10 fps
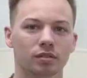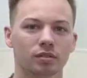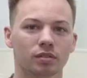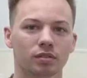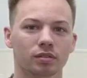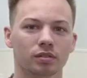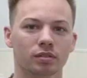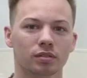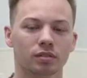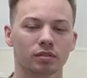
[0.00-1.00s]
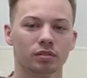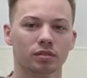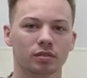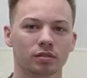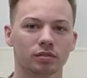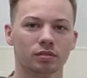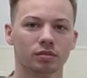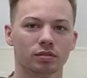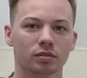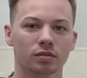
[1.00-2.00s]

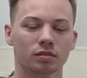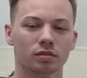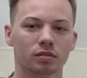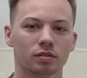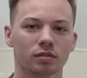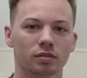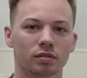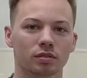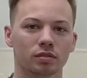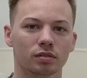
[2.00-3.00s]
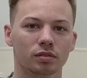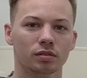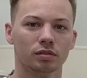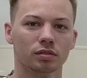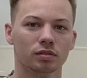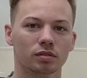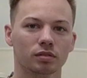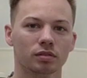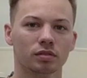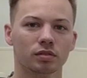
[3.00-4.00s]

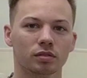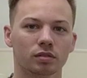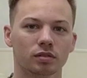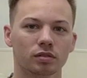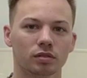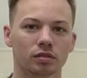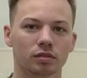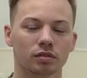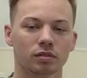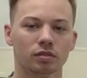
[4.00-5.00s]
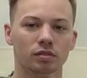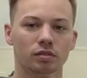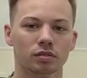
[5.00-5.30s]
[no speech]